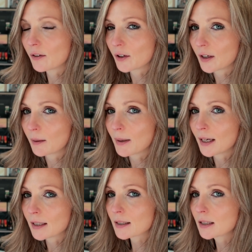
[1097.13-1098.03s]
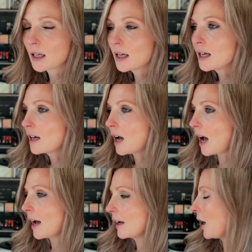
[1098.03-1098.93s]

30 minutes. I